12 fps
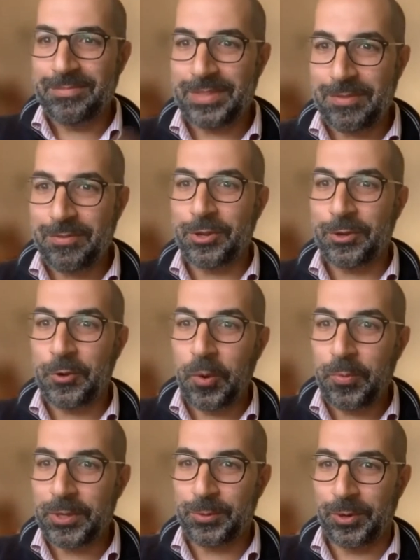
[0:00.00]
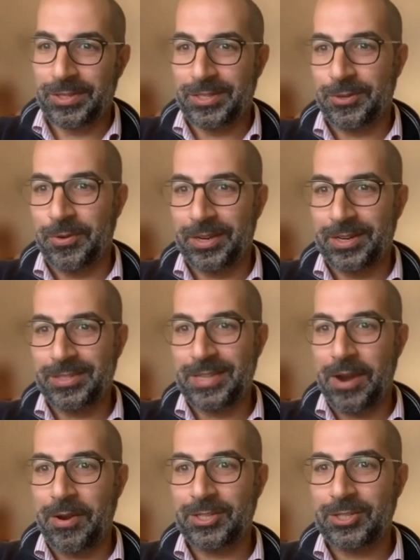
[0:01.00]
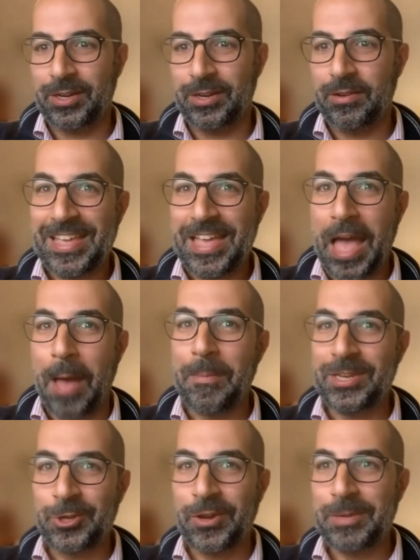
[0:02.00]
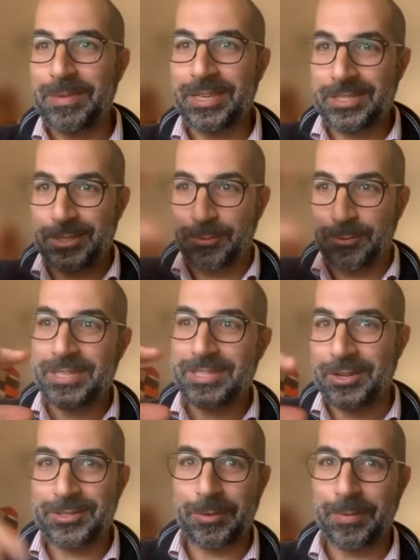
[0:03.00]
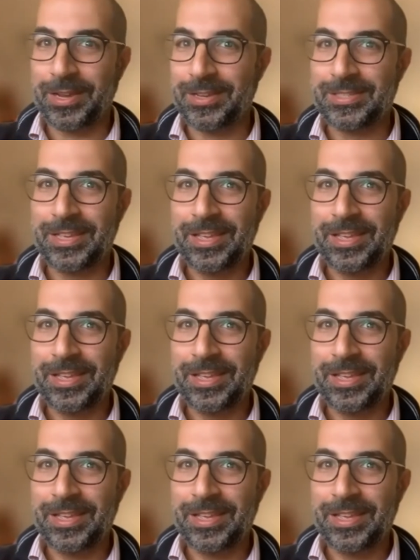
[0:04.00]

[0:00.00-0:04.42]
even the corporate world, is going in this direction. I'm enjoying being squeezed also because